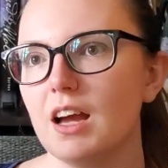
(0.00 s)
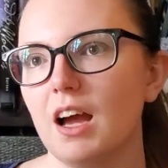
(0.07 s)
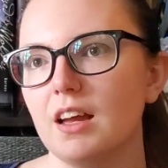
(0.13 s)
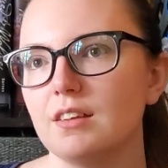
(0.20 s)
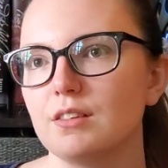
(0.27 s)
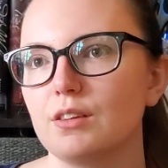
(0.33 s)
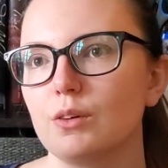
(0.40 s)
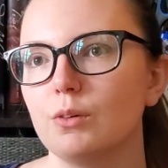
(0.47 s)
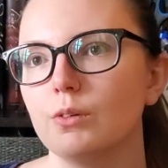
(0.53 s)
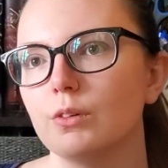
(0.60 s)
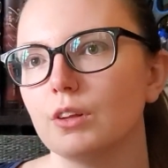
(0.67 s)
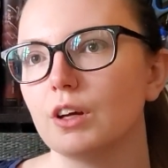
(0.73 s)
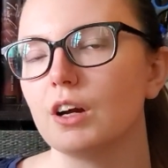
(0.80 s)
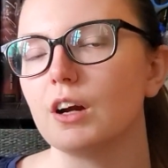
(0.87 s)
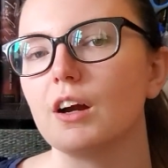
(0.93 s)
high
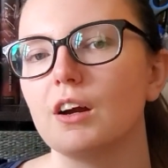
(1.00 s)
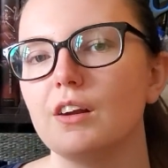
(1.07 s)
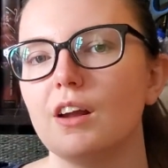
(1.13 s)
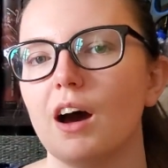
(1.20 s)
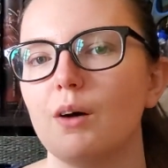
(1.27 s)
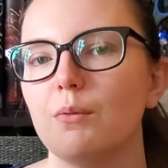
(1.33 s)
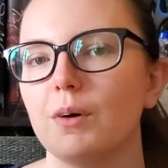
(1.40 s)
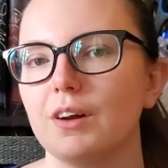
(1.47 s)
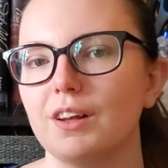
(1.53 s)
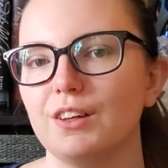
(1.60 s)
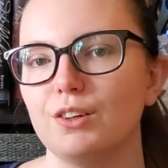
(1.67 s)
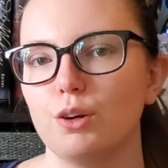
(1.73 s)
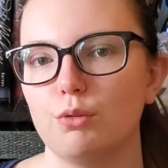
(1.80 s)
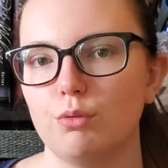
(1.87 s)
schooler not wanting to